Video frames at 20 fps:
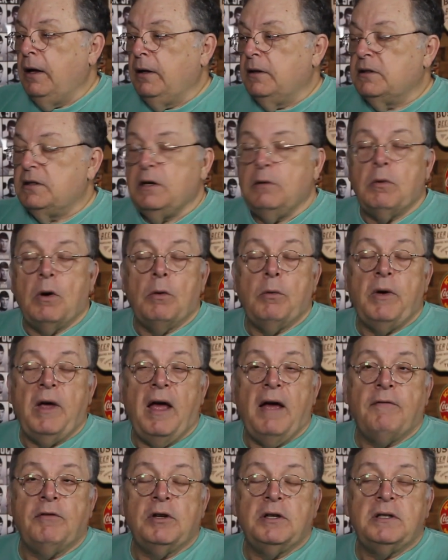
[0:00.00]
see what we
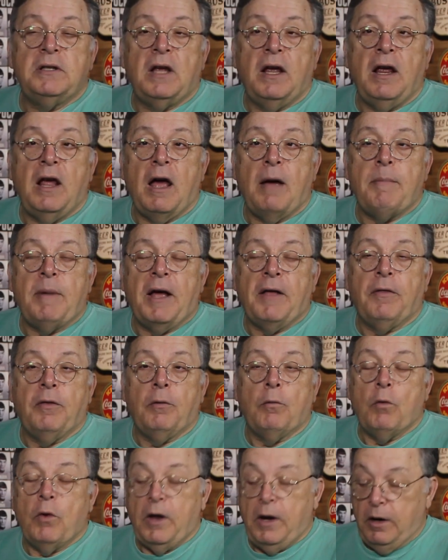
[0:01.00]
have to say about
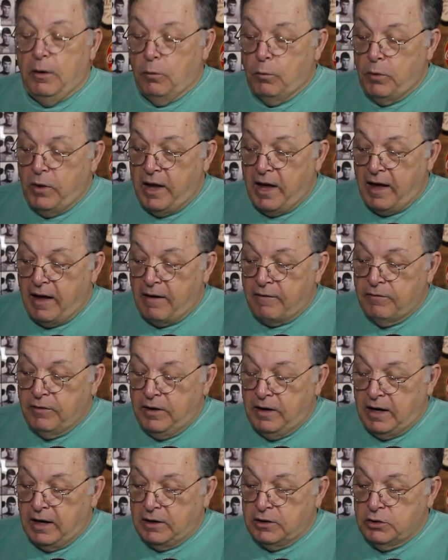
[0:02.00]
the one we have
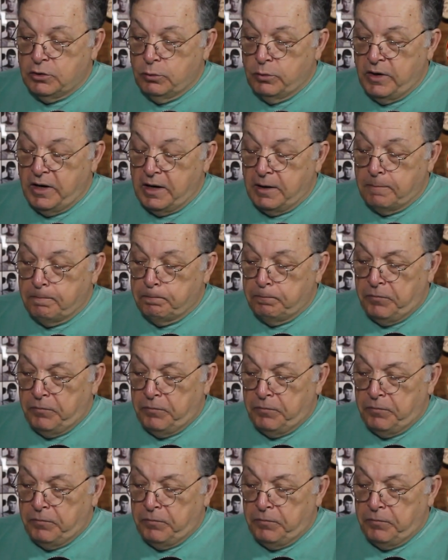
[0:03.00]
next week.